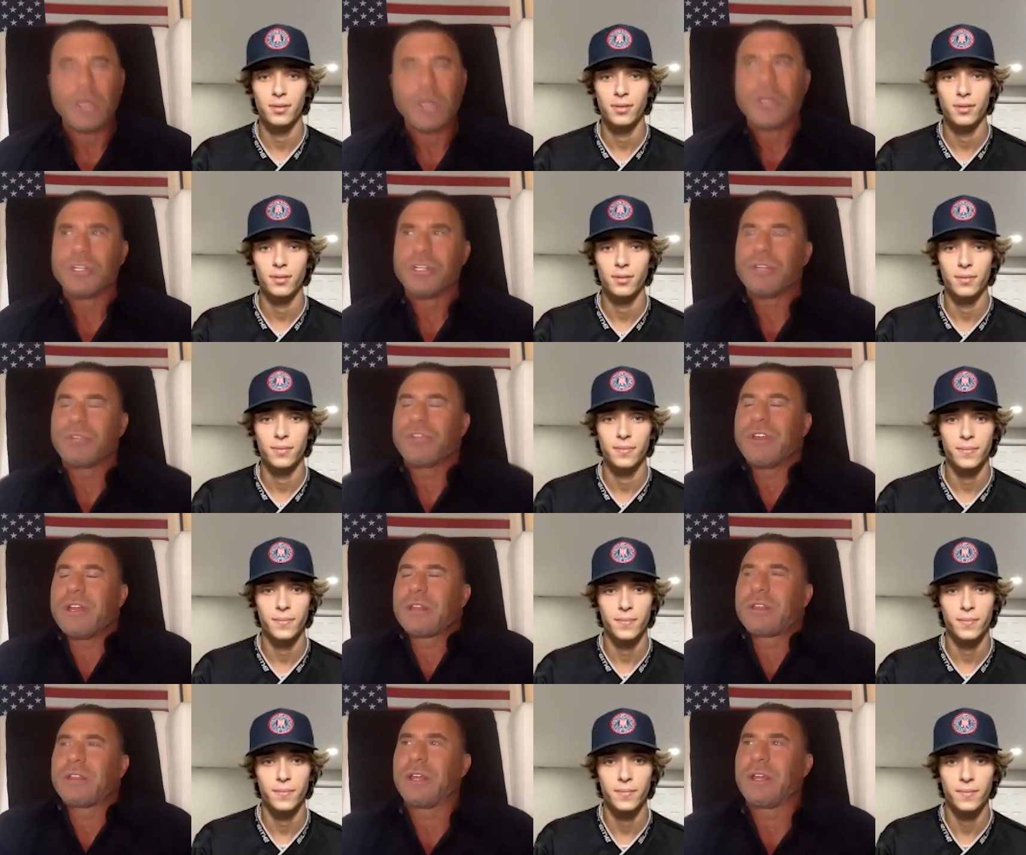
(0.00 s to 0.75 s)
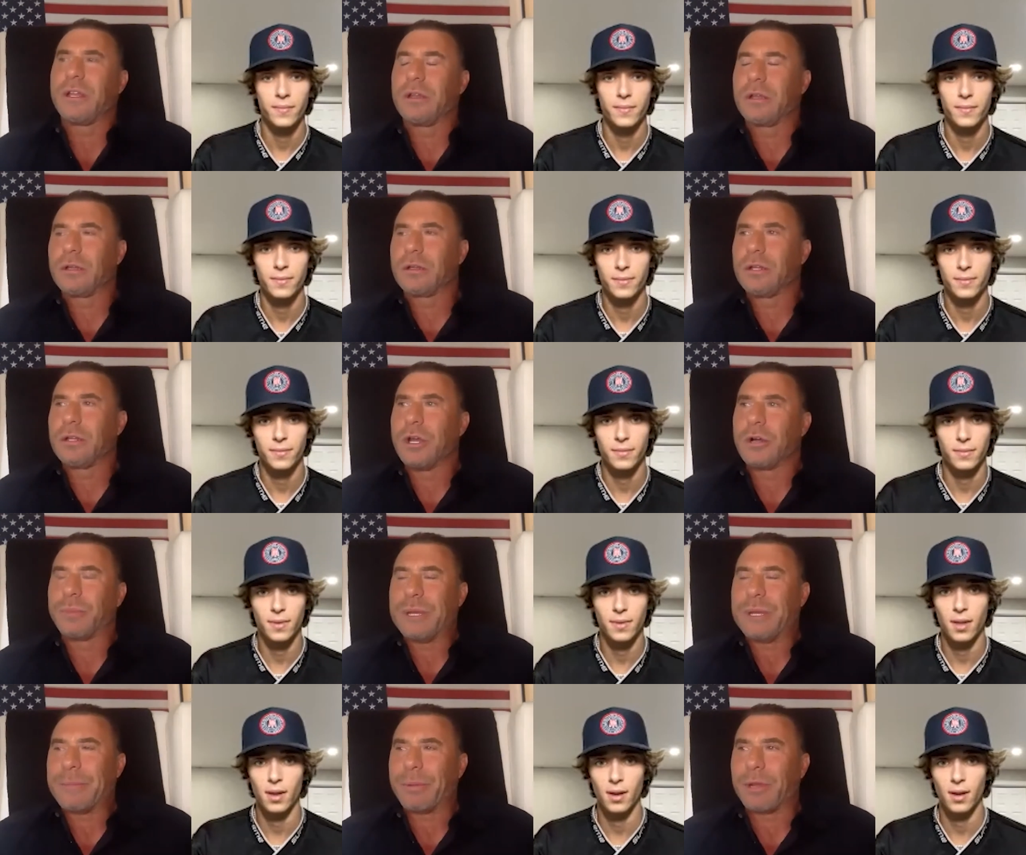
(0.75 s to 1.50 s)
Speaker 1: Do you think that
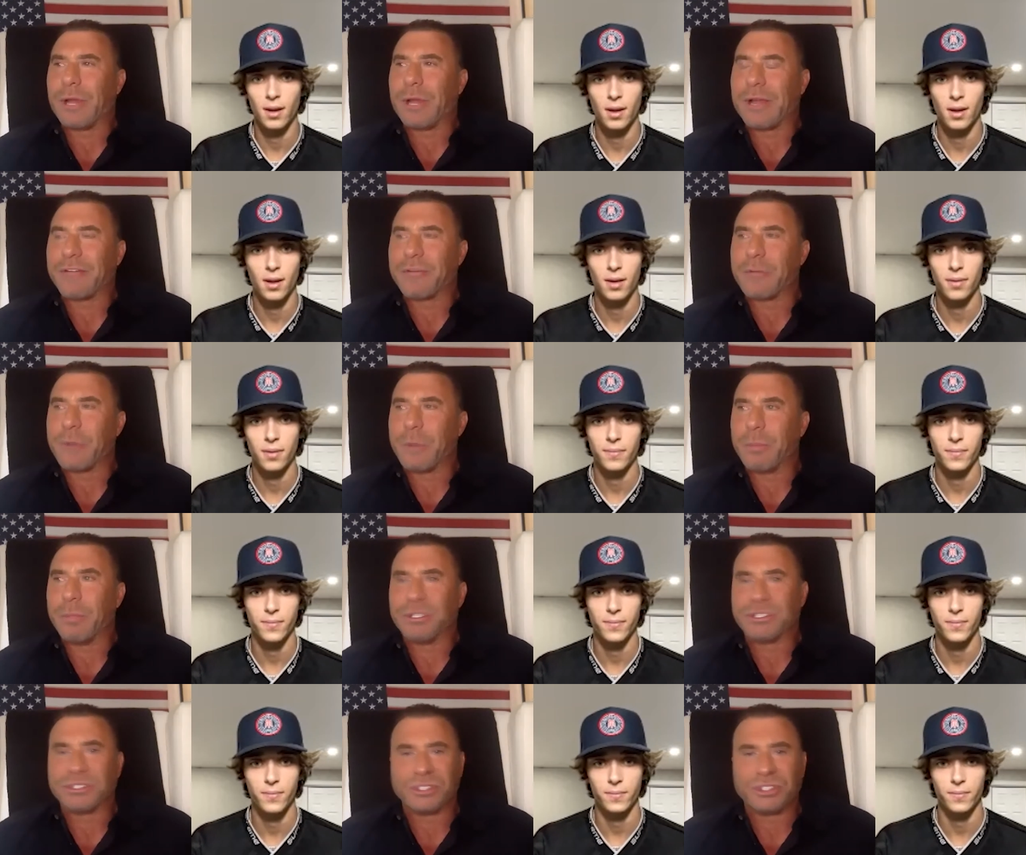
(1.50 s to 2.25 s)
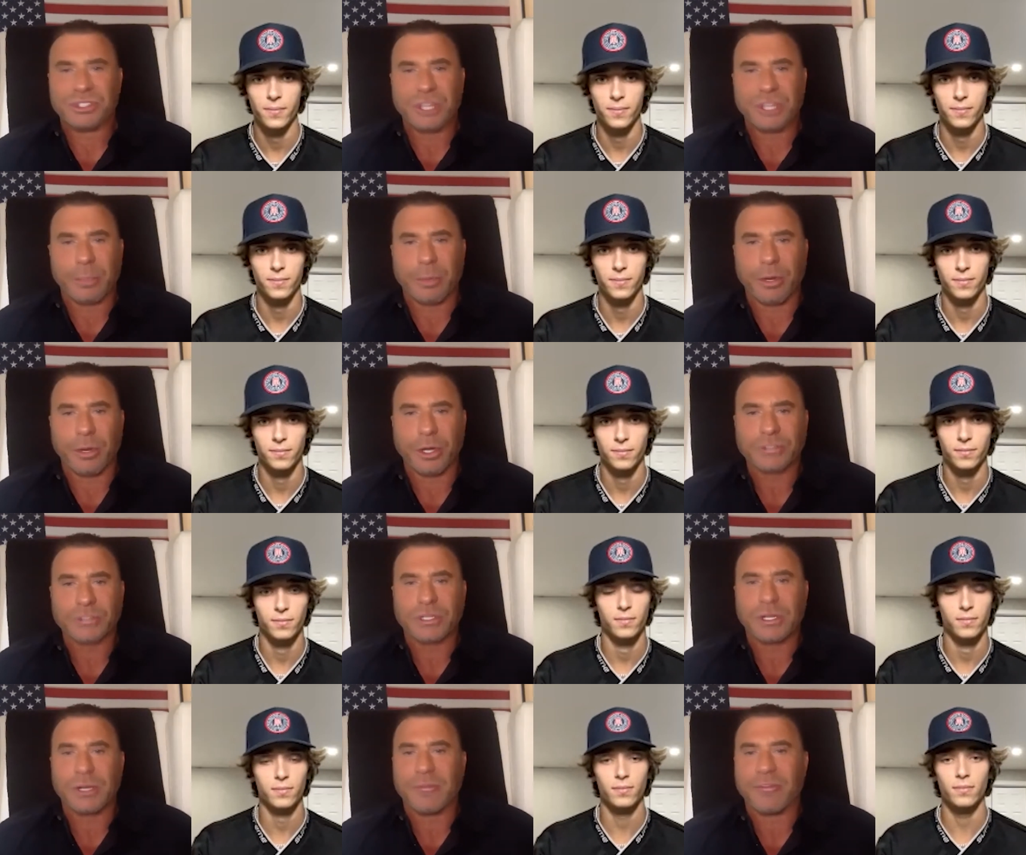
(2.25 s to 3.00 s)
young people, like from a business standpoint,
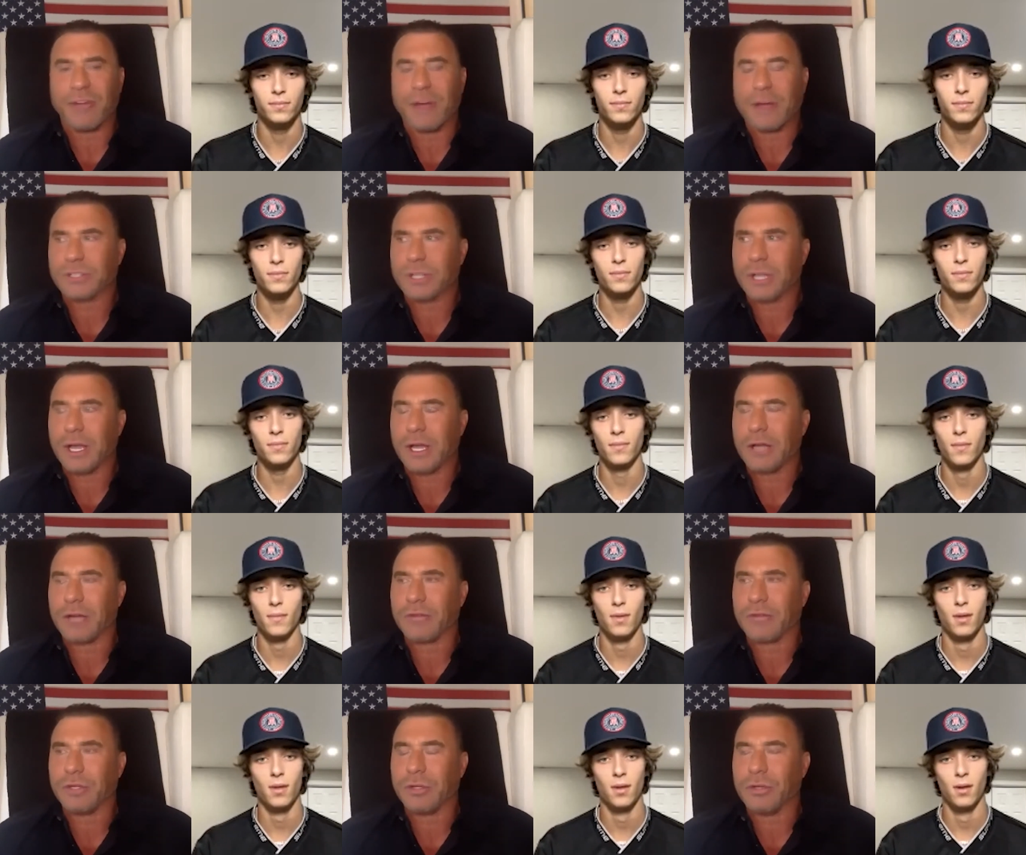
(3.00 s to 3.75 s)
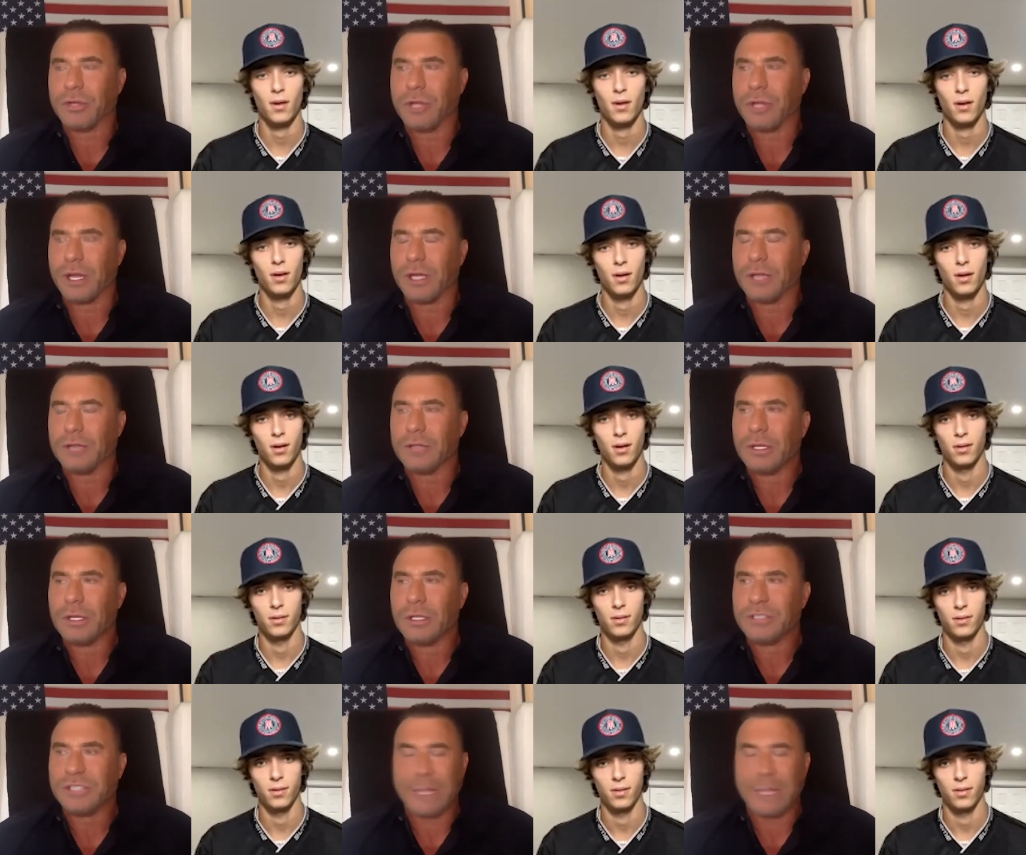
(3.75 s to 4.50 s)
here's what I'm finding: I interviewed uh,
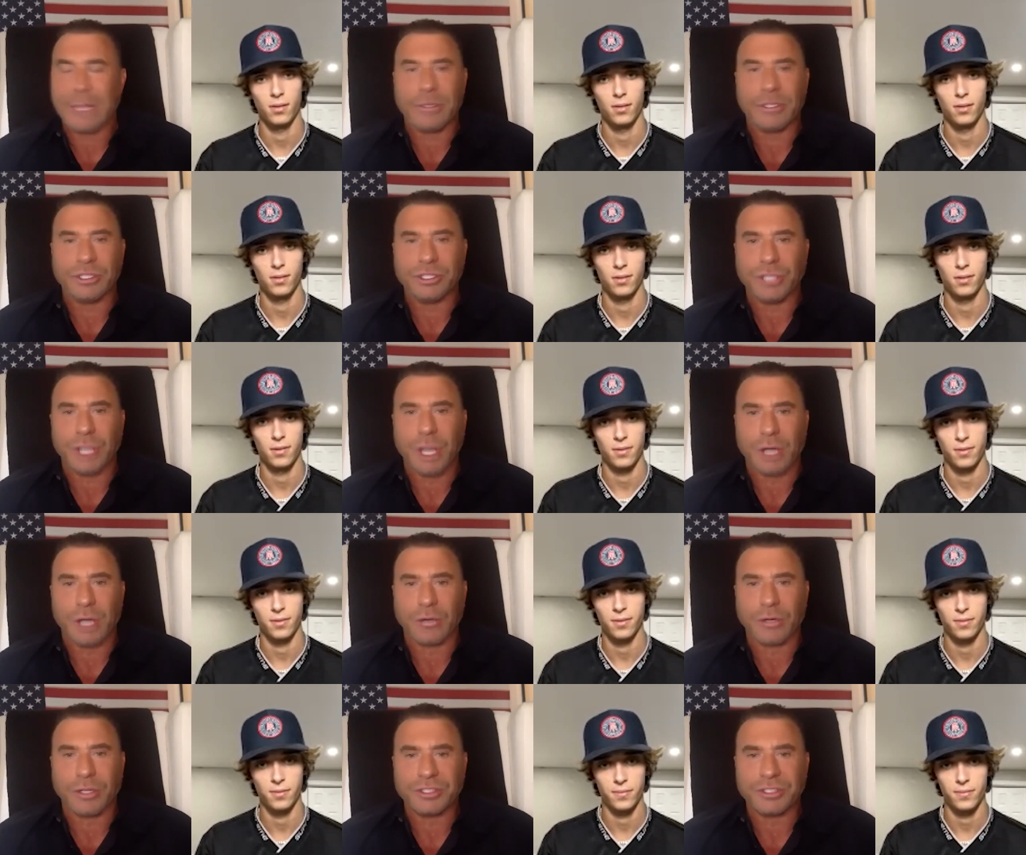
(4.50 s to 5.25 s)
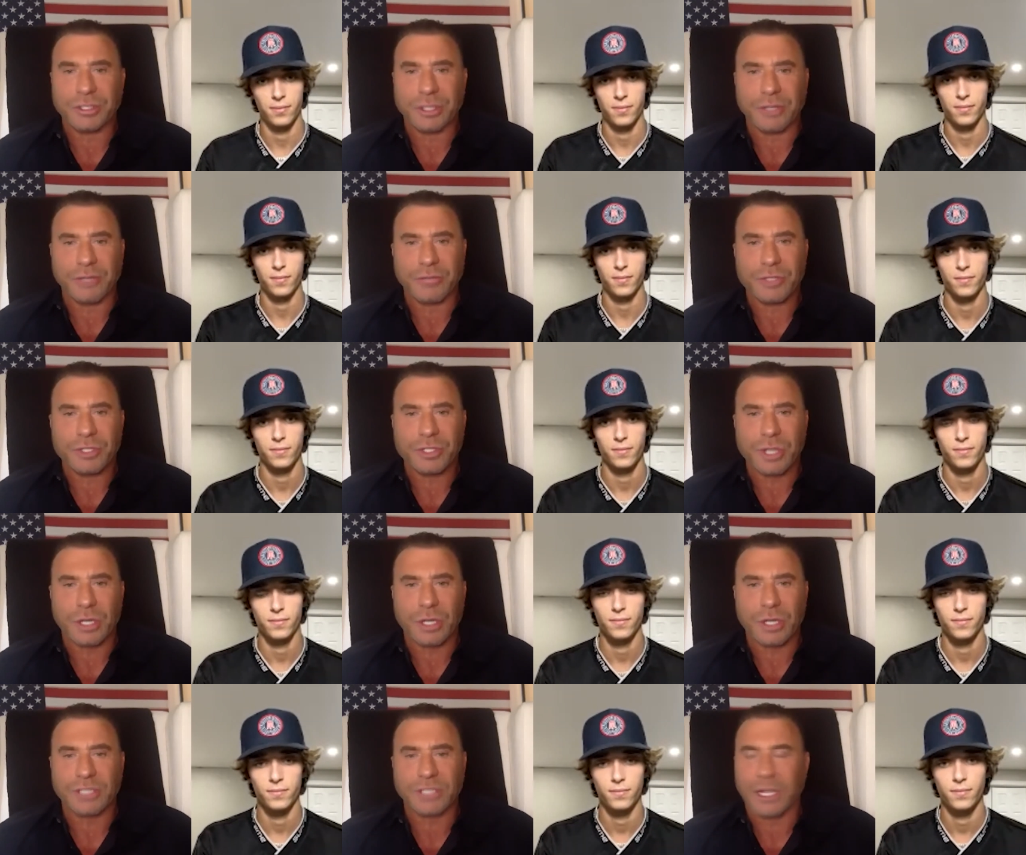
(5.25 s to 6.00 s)
Daymond John recently from
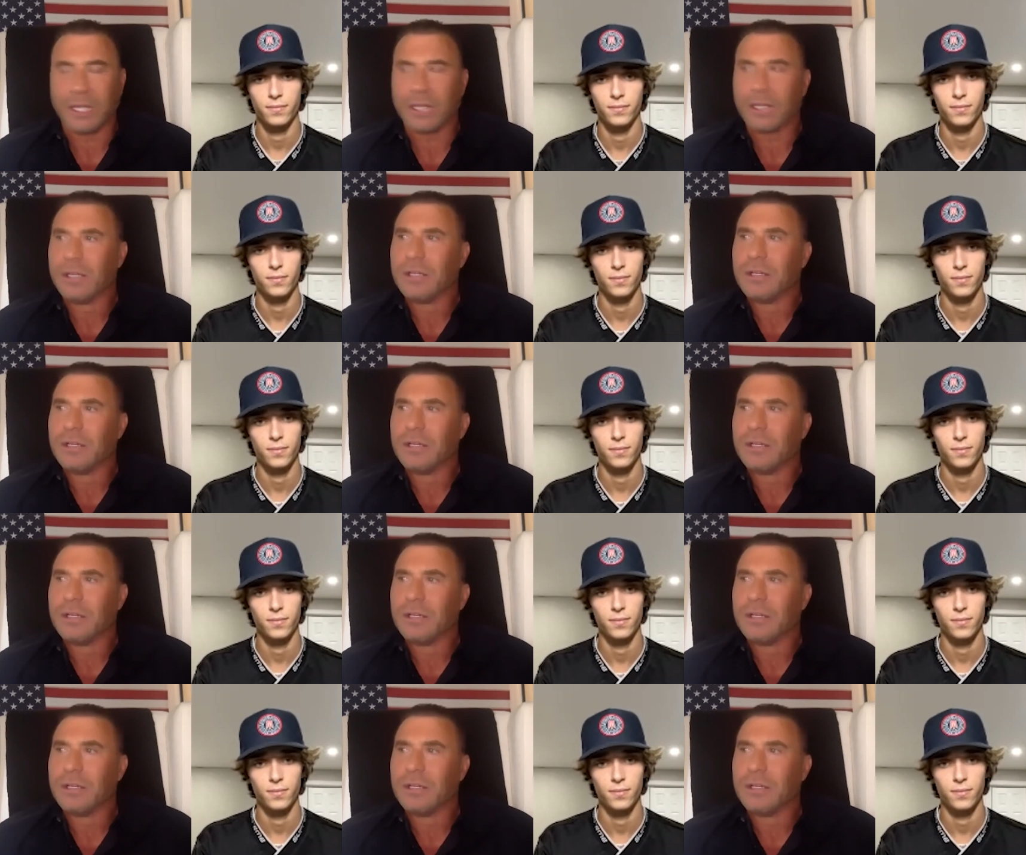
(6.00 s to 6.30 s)
Shark Tank.